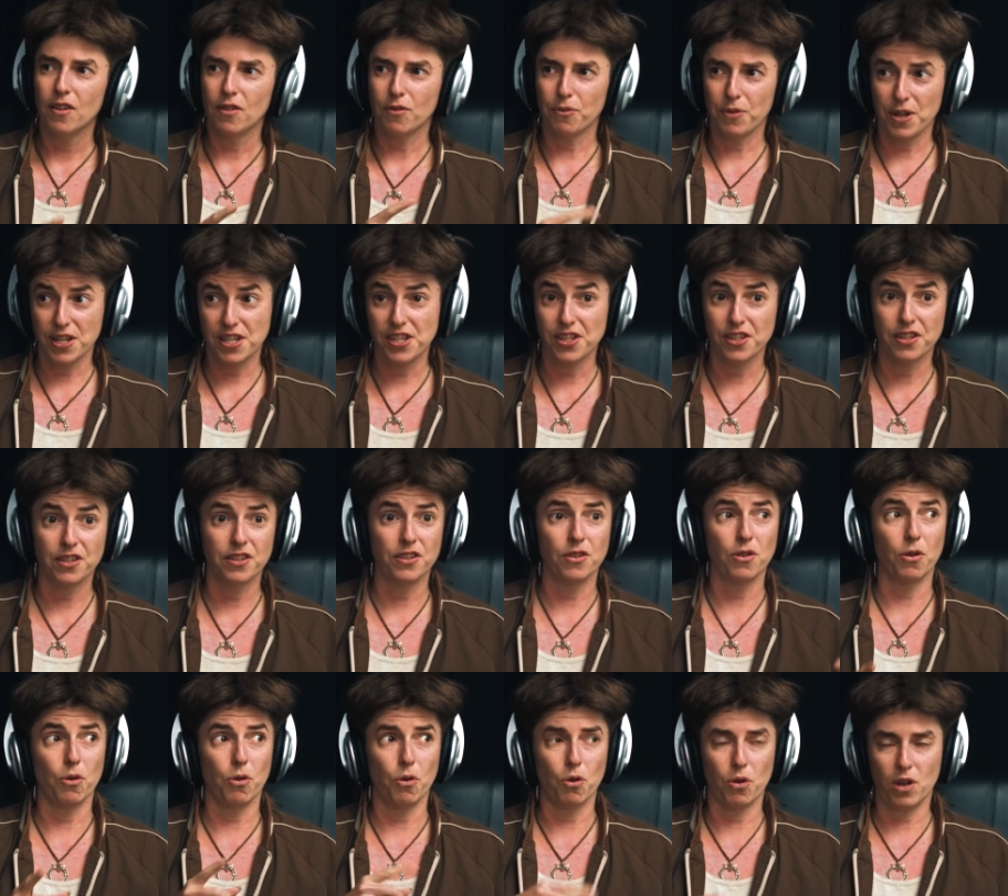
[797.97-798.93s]
written
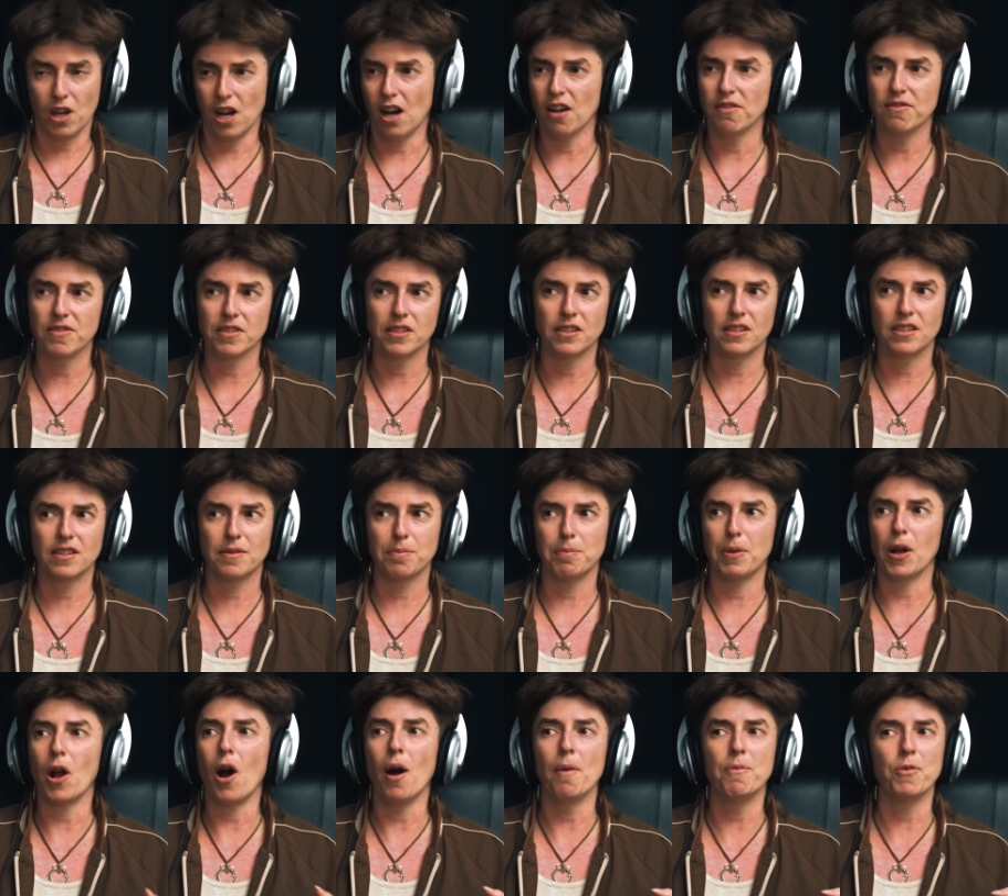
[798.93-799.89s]
or covers,
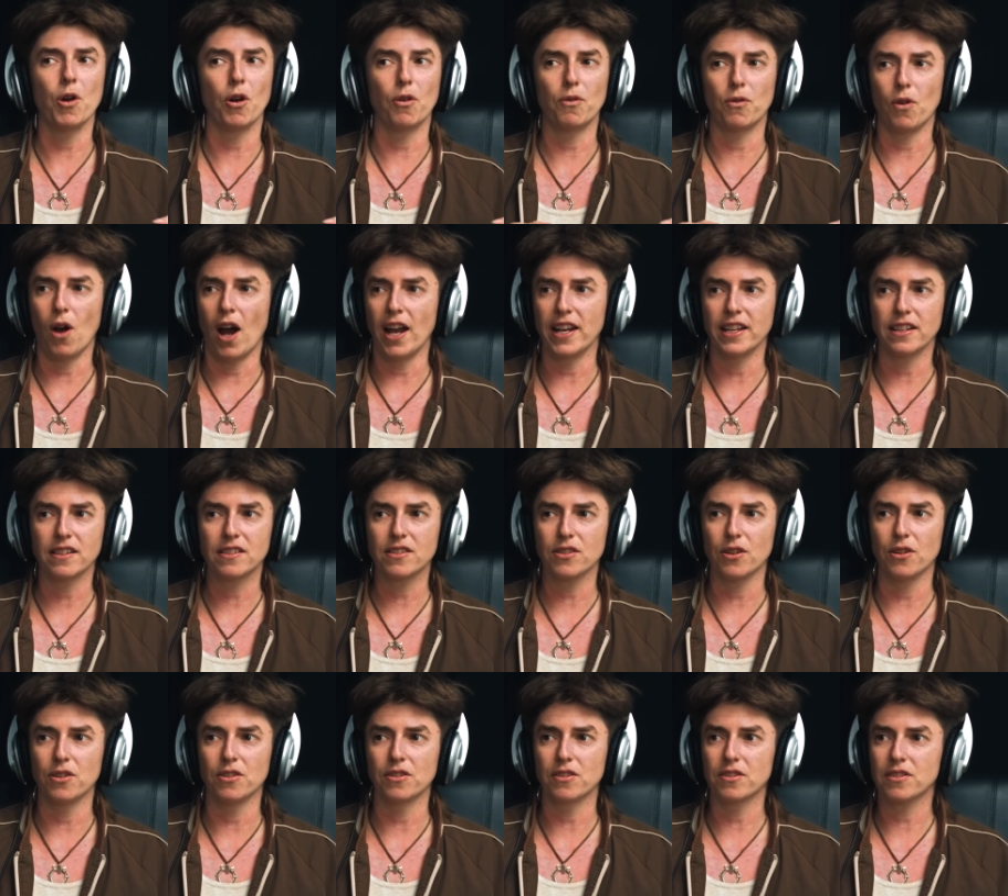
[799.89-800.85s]
but I'm not writing
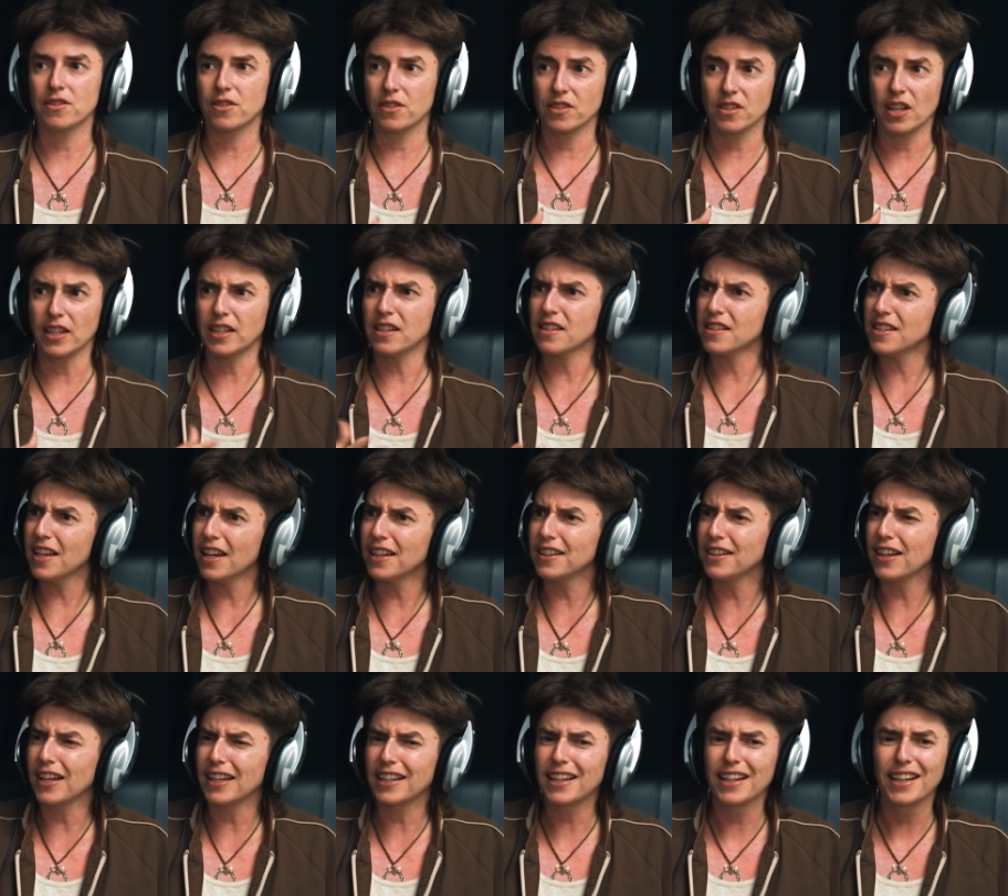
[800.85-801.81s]
songs because, like you
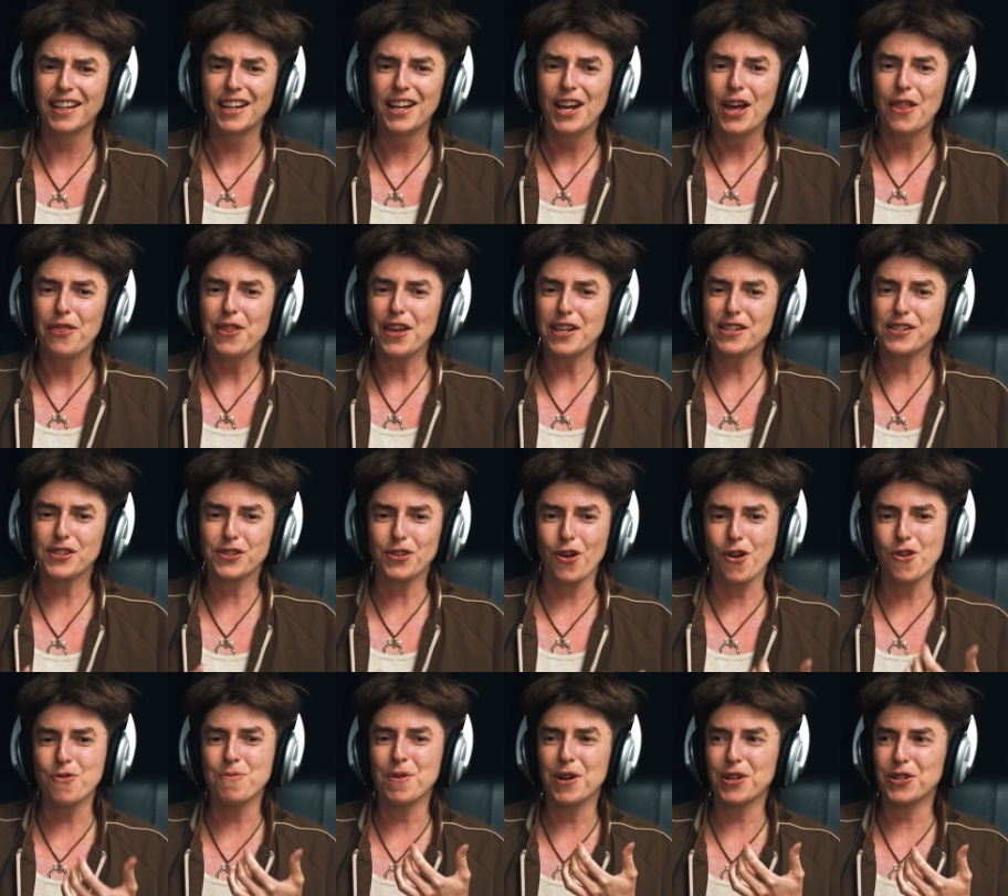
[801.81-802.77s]
said, like there's
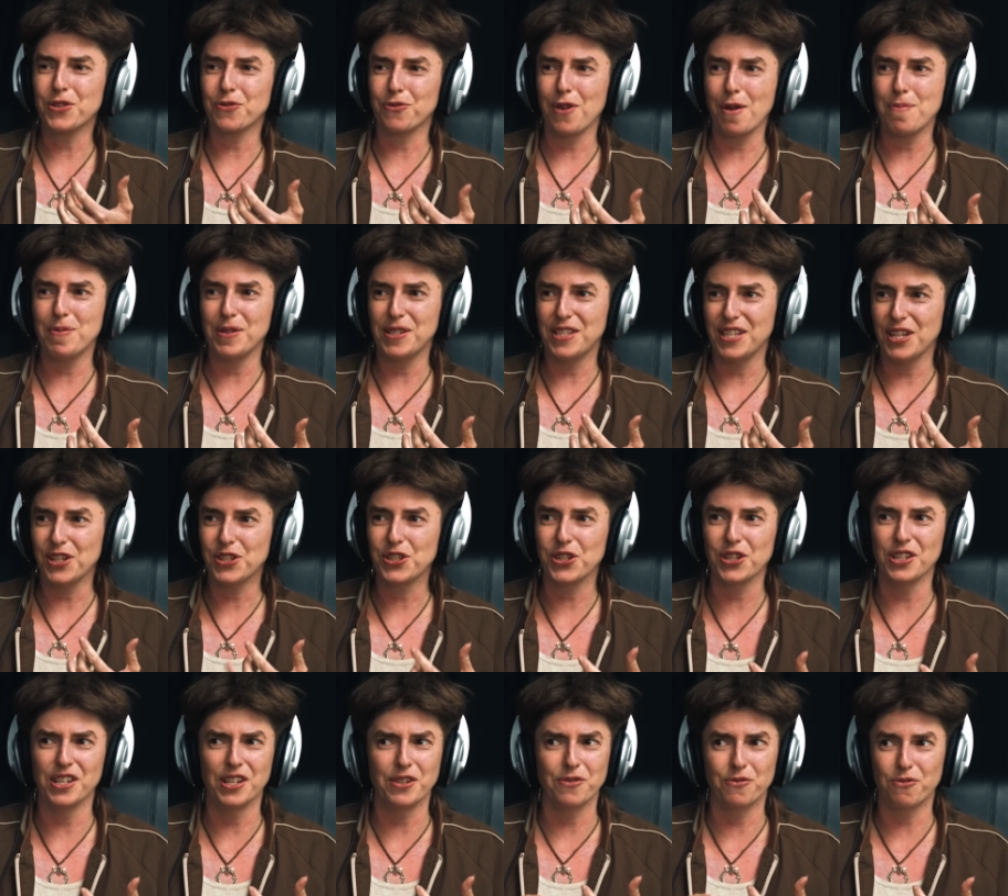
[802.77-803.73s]
so much
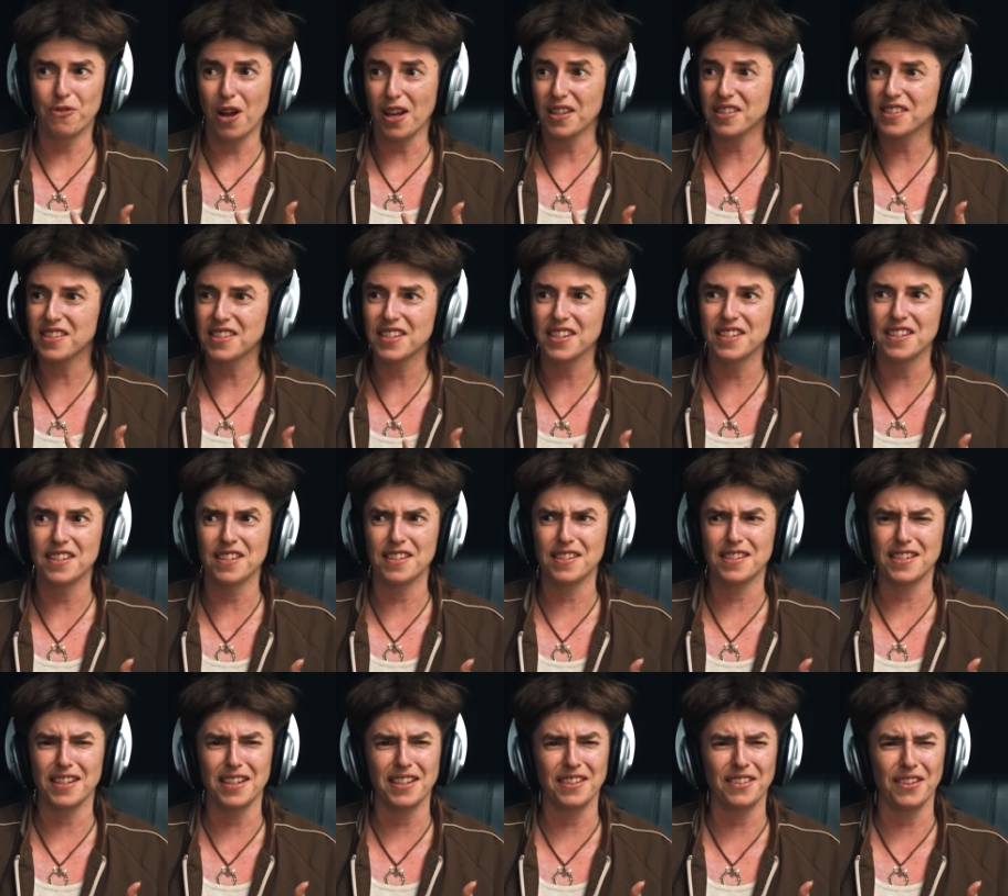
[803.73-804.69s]
repetition and
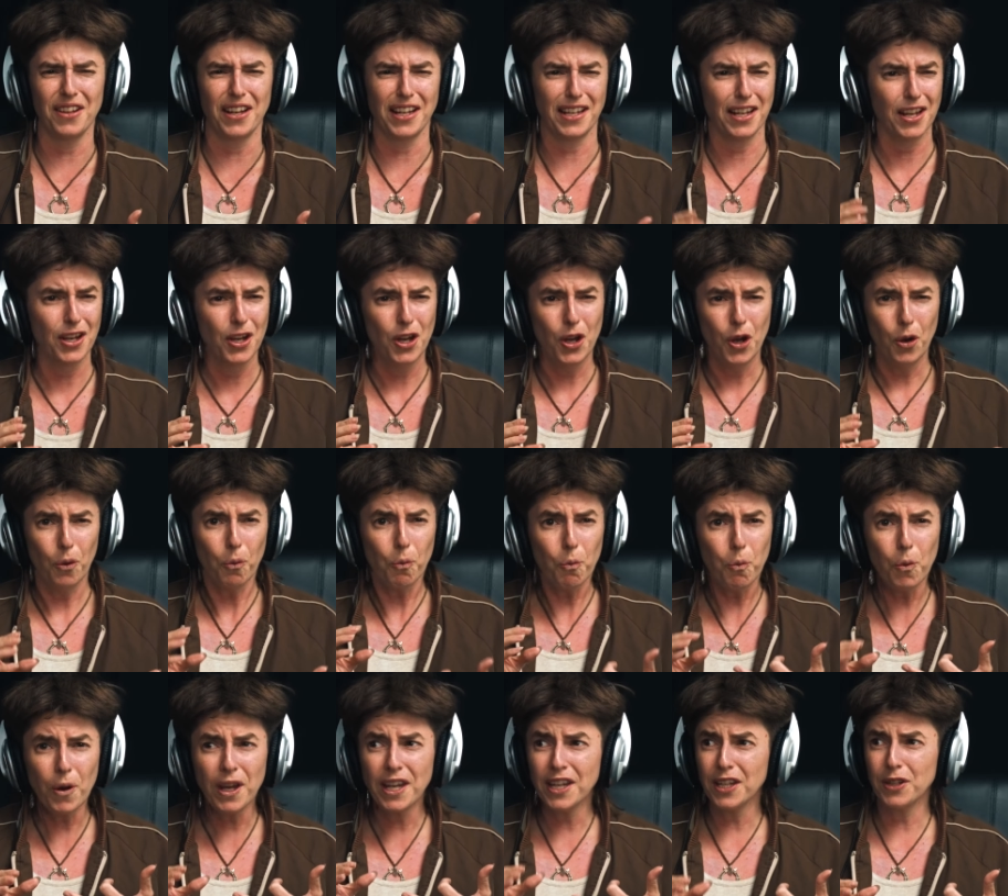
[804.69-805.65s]
rustiness and like
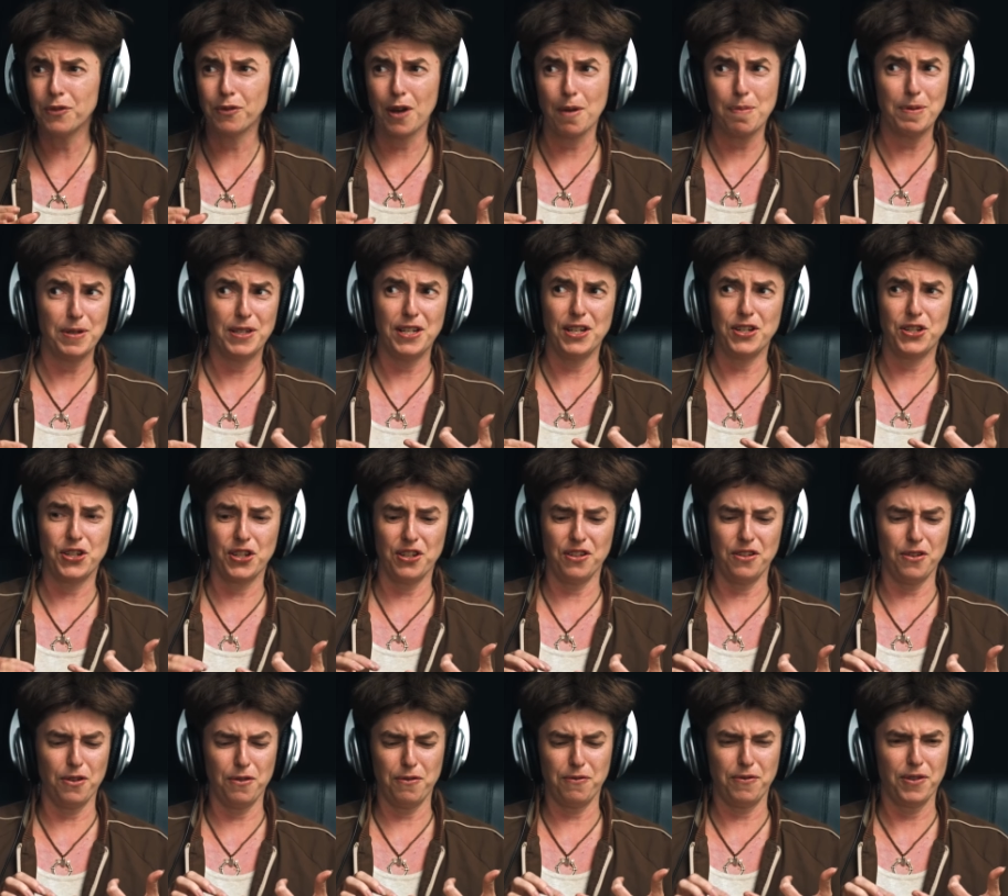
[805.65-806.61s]
weird
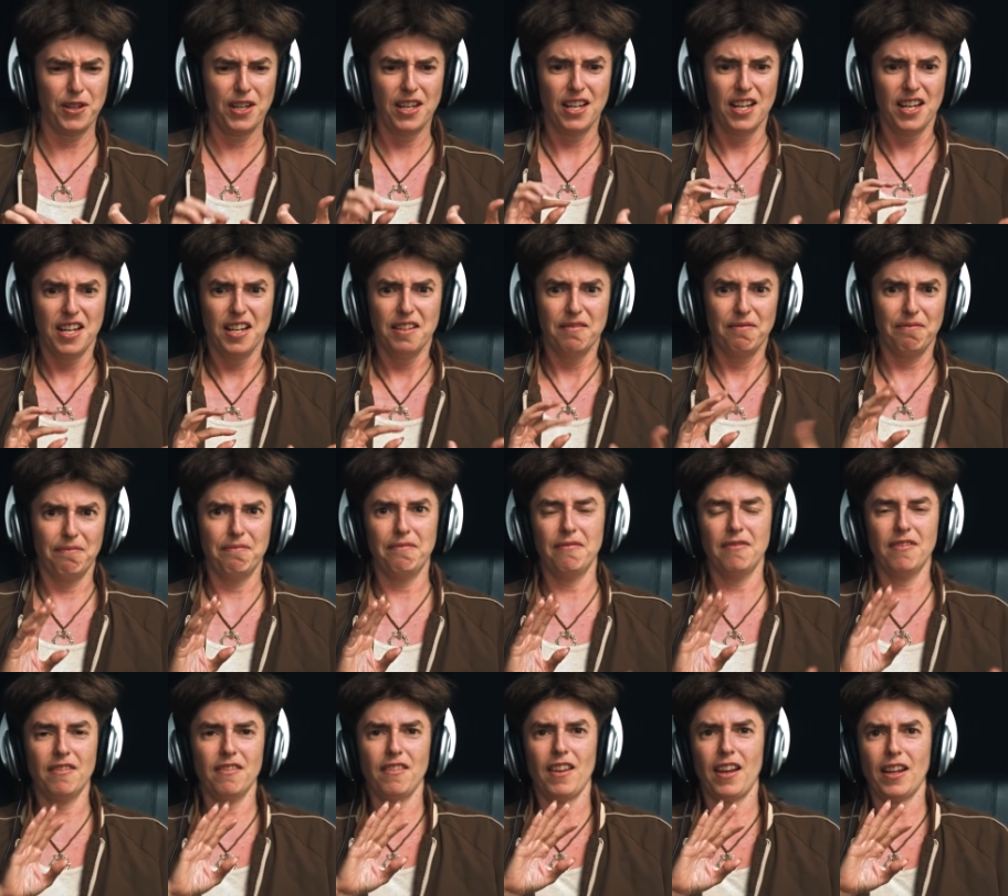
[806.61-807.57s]
repetition of
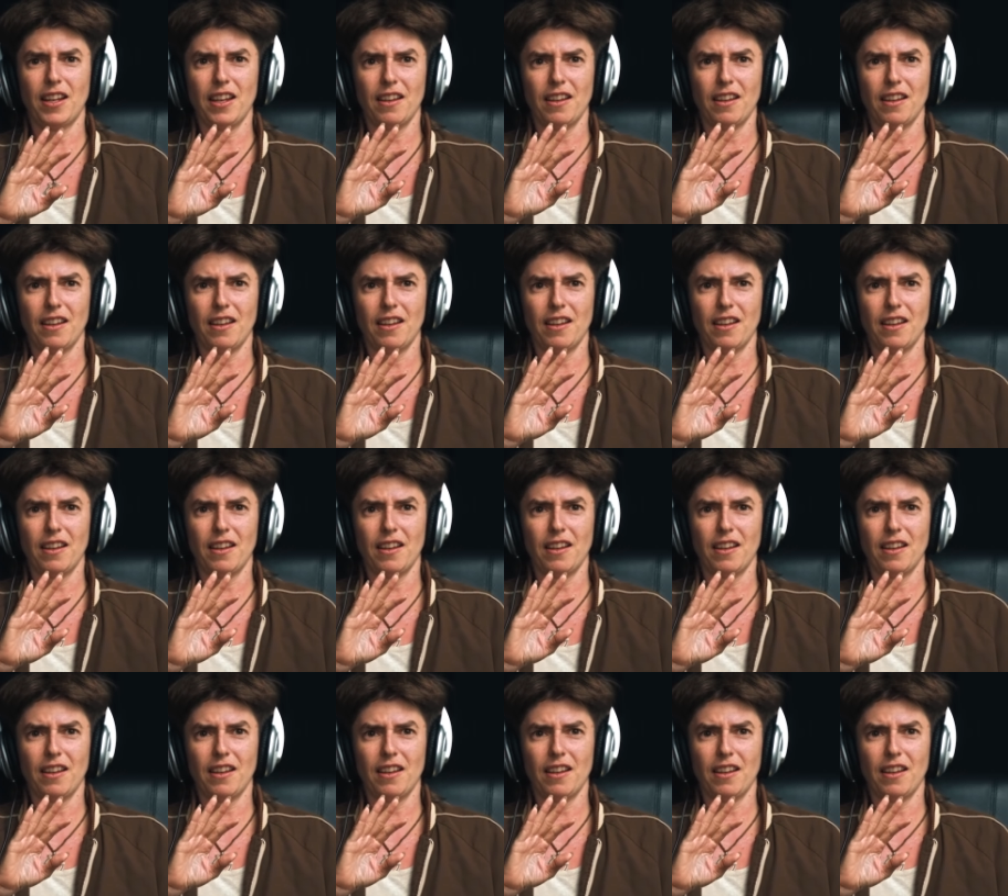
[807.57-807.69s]
like.